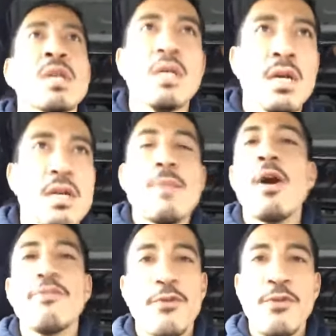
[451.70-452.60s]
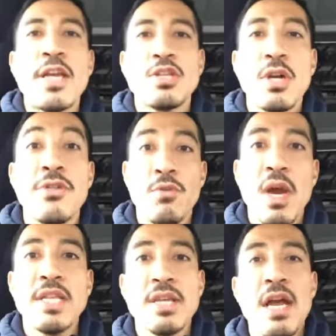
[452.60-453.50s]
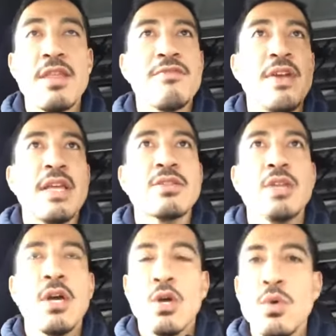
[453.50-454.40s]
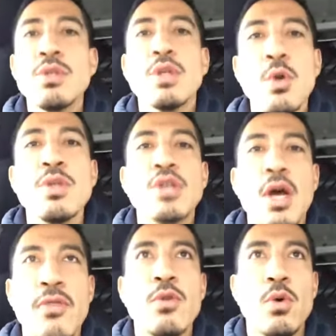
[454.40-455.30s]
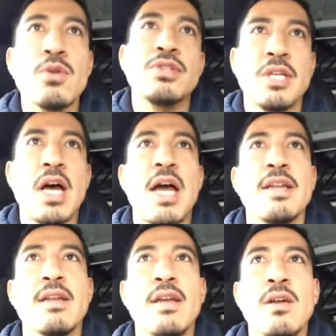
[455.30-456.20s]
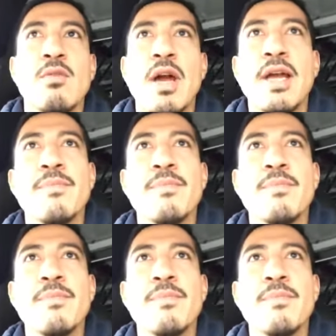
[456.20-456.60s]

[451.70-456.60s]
come off the fence onto the right side of the fence. Who's on the Lord's side, right?